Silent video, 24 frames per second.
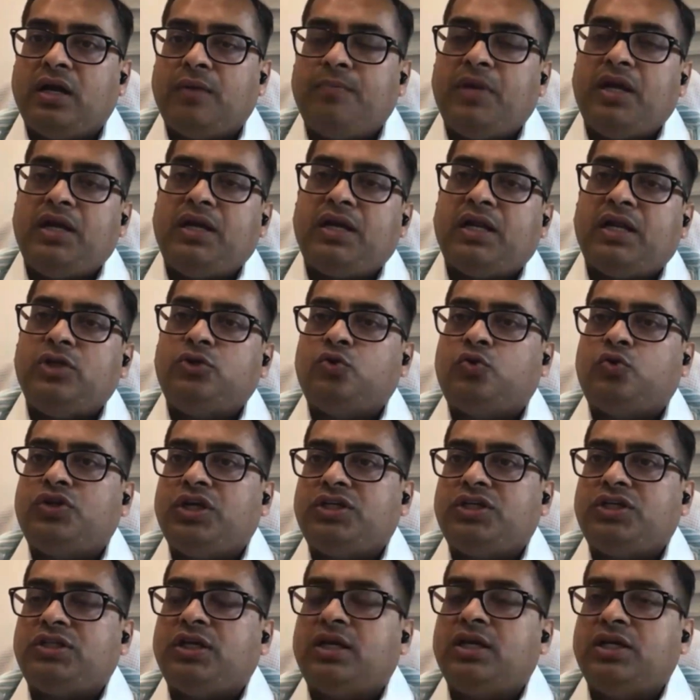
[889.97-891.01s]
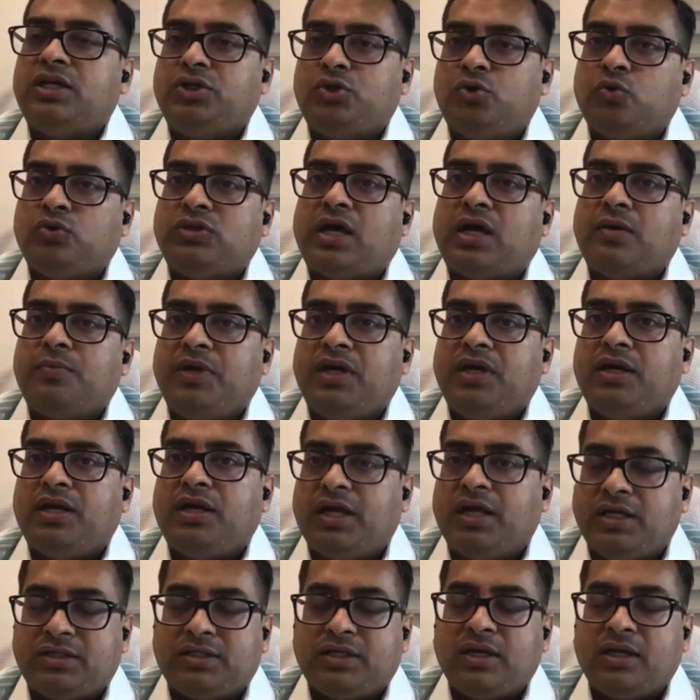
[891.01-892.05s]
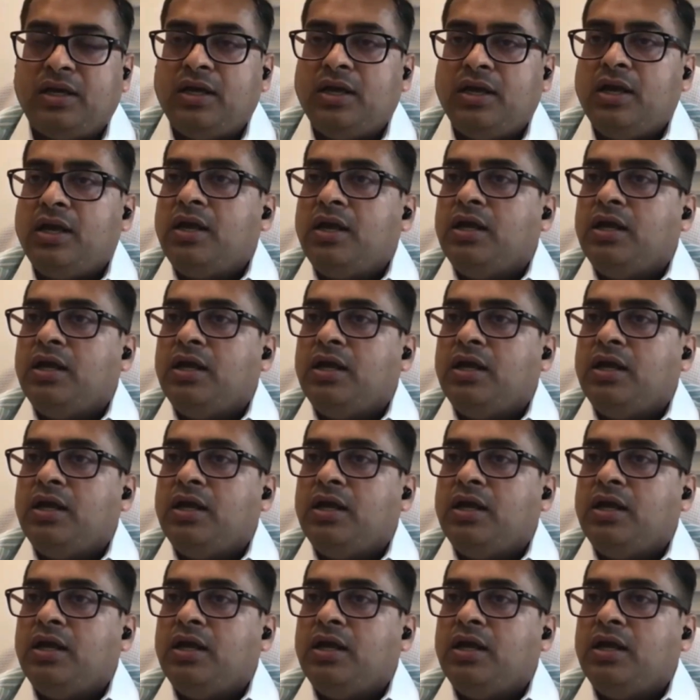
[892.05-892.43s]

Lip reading: fundamental jurisdictional issues are being raised,